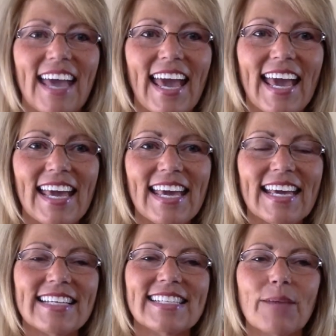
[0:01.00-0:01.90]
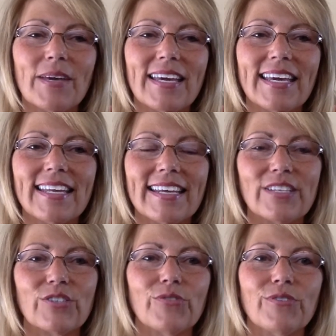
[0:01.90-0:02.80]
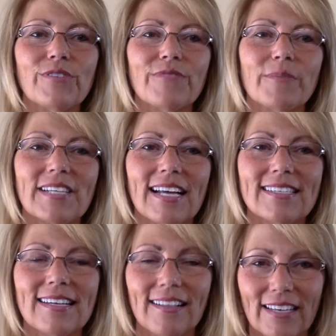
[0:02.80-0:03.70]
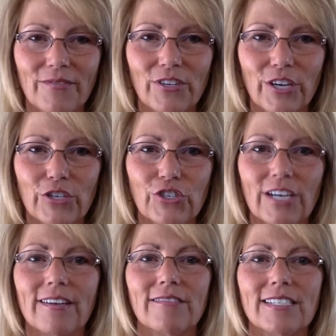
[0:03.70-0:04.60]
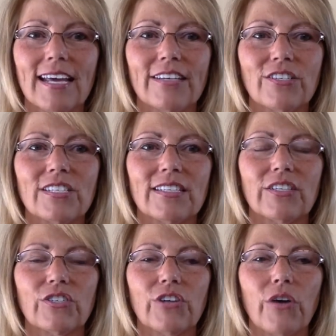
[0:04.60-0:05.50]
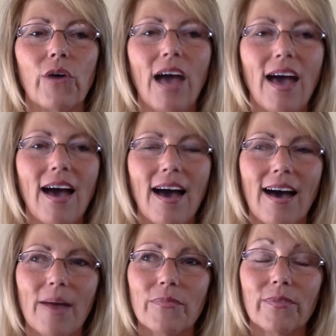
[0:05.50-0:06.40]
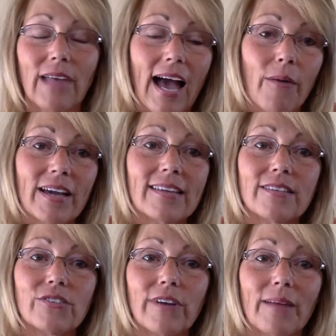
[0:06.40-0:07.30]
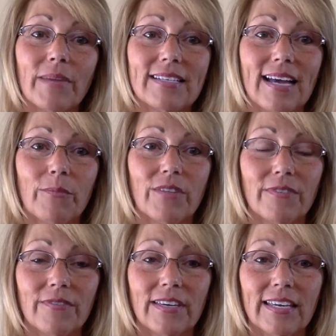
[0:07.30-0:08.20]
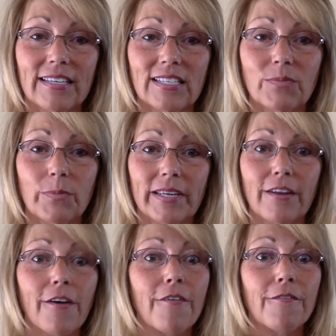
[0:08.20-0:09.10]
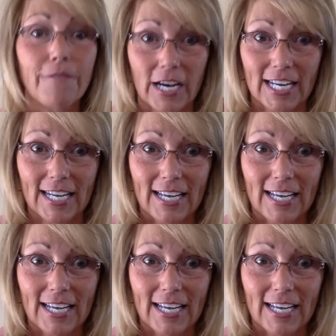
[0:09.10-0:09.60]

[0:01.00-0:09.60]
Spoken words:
Hey Debbie, it is Susan from Scottsdale giving you a shout out today just to let you know how I can describe my time with ViVI has been fun.